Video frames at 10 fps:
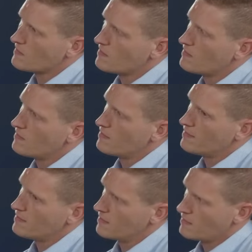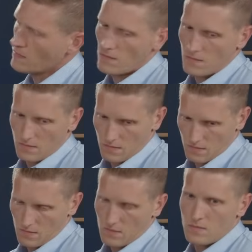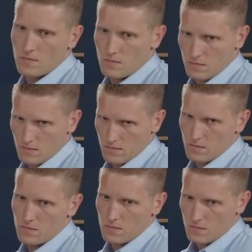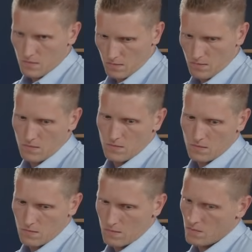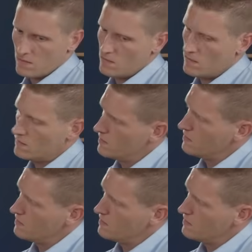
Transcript: No words are spoken by the person on screen.